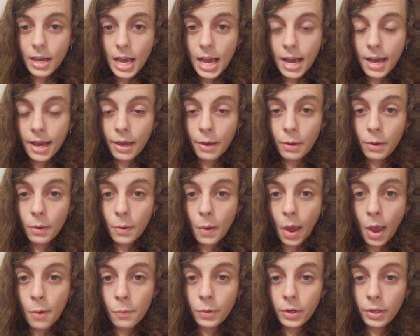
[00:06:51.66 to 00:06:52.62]
I
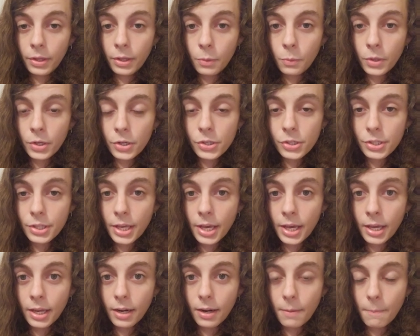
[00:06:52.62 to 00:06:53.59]
I really wish
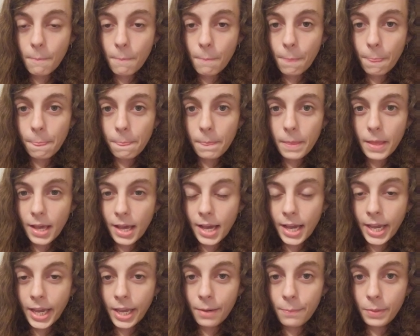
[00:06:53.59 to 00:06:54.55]
that I
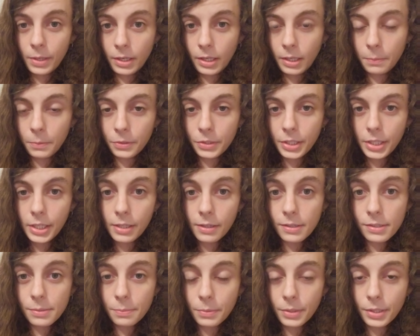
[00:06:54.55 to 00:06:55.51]
had been able to hear
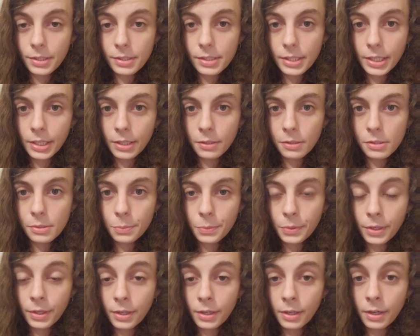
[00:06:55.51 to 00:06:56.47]
some of these things
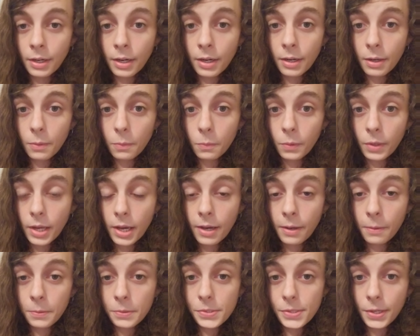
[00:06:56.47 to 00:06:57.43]
when when I
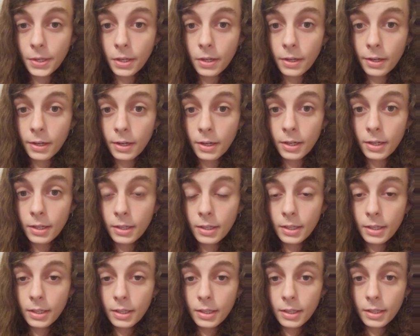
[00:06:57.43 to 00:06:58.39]
was younger
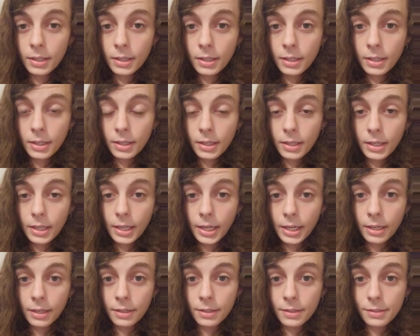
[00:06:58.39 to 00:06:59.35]

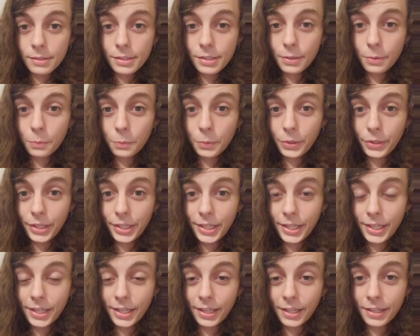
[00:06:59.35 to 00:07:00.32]
and really
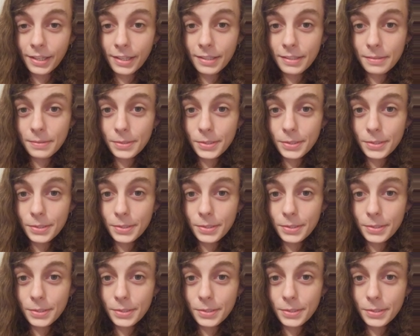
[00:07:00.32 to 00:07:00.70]
needing it.